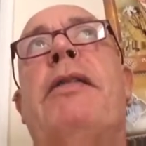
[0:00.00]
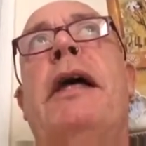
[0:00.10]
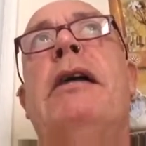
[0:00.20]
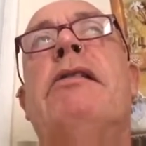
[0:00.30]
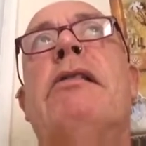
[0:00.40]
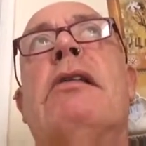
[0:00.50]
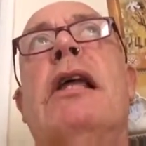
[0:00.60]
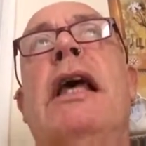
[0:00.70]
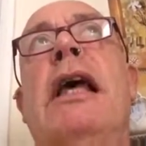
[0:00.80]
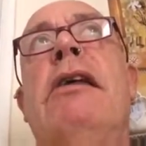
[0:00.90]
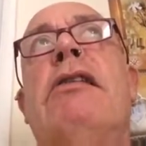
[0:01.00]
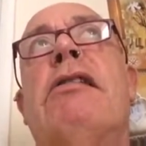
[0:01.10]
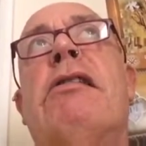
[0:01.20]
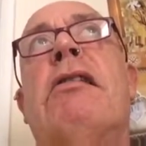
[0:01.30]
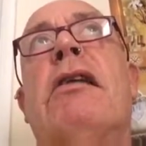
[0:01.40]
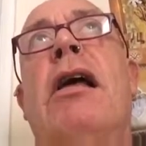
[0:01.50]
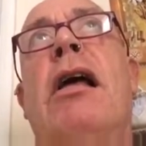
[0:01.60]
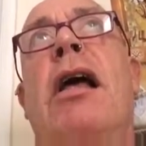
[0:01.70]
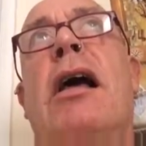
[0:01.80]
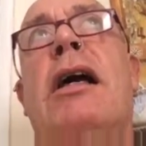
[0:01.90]
things is
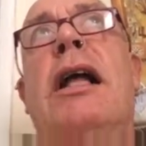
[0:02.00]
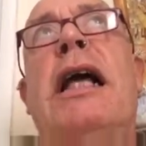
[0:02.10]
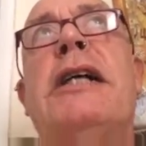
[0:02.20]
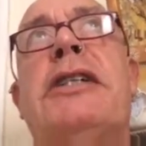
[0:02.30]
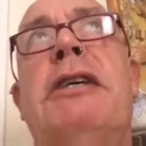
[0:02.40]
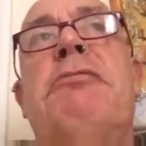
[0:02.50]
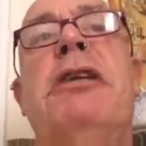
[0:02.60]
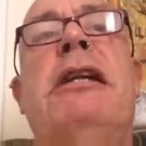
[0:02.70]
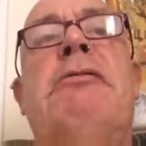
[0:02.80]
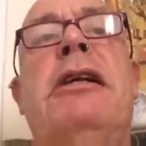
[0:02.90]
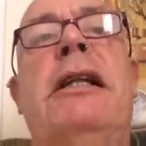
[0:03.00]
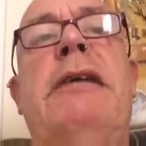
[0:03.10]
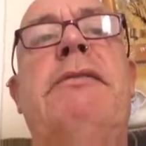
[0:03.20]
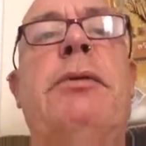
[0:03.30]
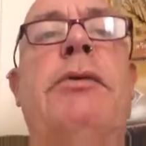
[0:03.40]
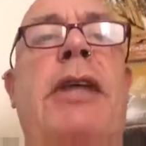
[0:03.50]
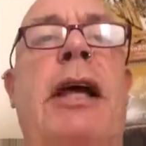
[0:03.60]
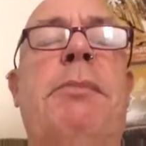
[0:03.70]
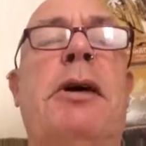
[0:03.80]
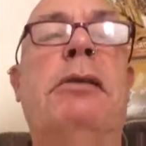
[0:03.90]
can actually really really influence
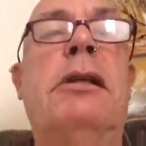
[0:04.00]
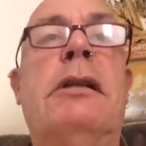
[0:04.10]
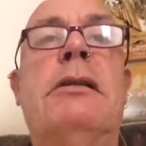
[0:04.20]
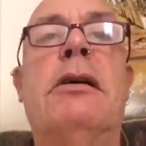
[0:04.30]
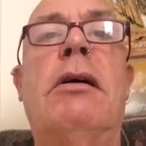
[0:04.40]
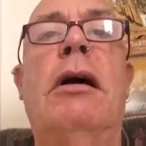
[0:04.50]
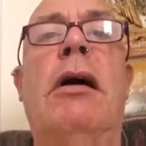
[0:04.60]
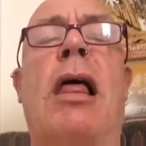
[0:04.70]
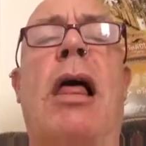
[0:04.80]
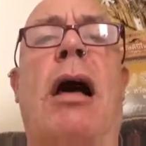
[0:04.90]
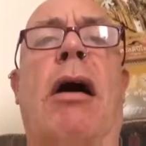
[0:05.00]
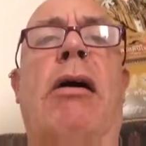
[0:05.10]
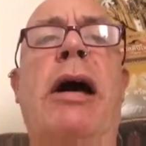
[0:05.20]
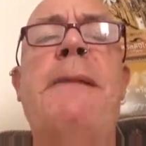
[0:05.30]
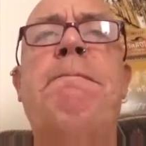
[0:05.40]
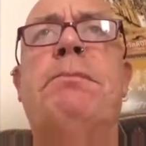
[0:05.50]
our mood. And I,